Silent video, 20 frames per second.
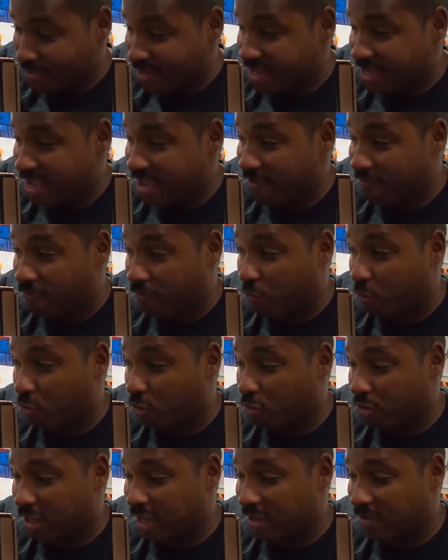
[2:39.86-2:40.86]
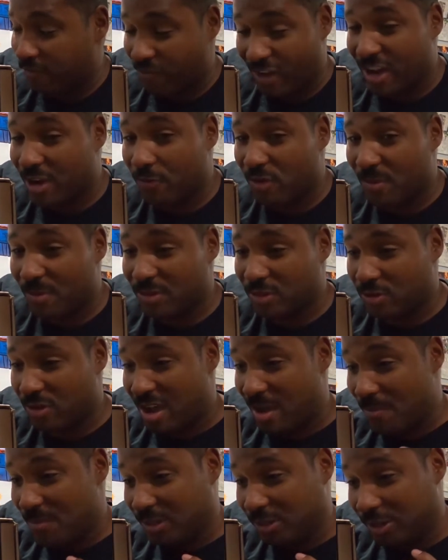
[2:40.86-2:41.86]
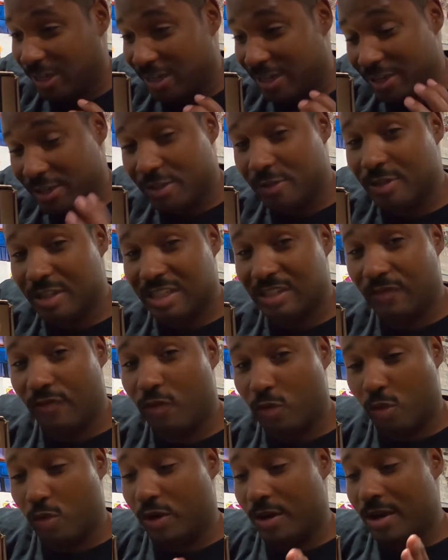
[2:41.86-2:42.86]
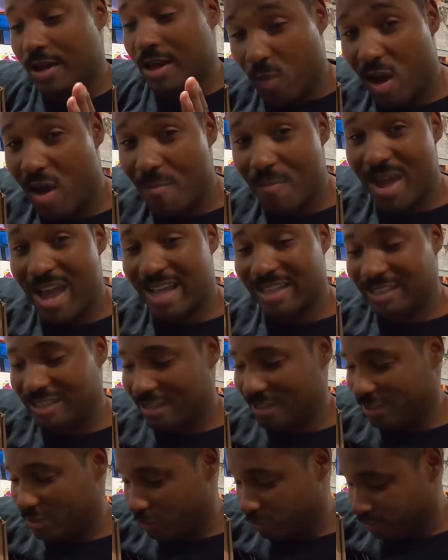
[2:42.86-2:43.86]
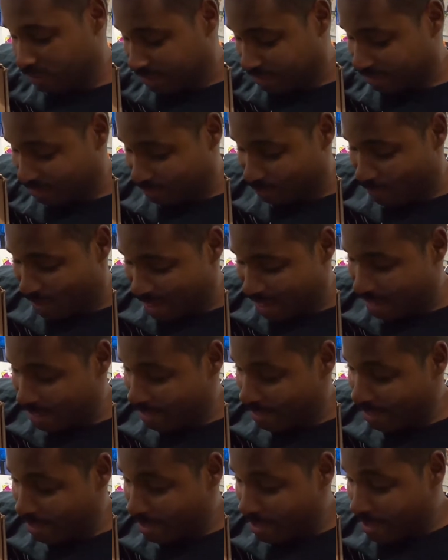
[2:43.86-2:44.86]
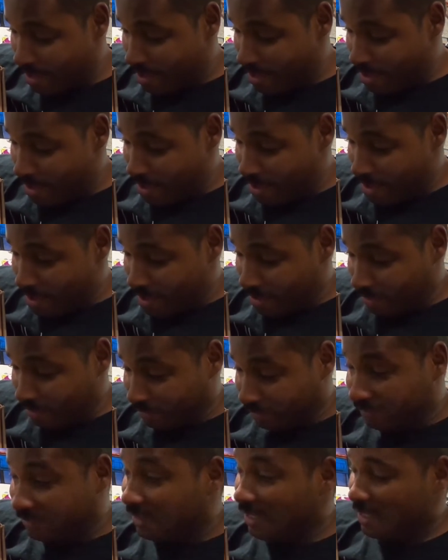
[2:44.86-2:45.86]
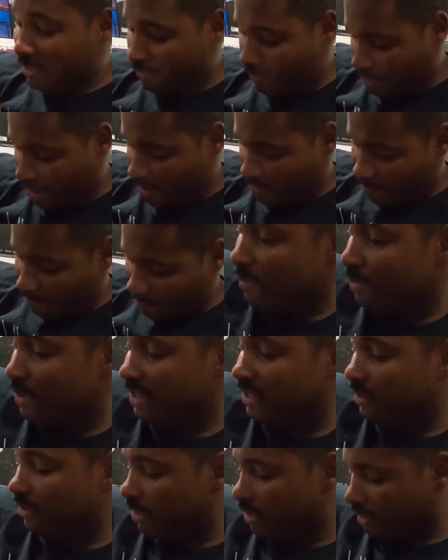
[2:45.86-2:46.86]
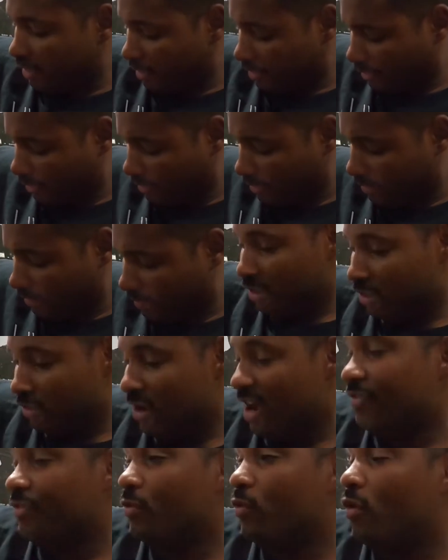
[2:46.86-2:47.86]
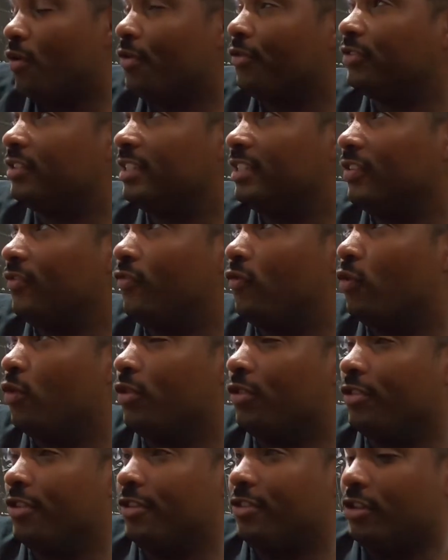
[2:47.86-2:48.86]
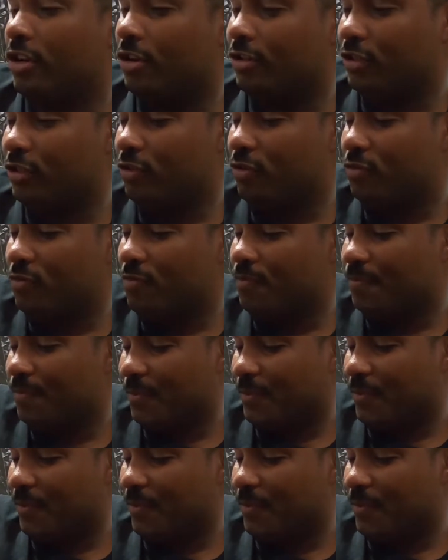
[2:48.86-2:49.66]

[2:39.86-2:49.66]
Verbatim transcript: me and for like Fighting Wombat. So I've been trying to do this for the Wombats. So this is my genuine impression on this. So at the Wario 64, there's also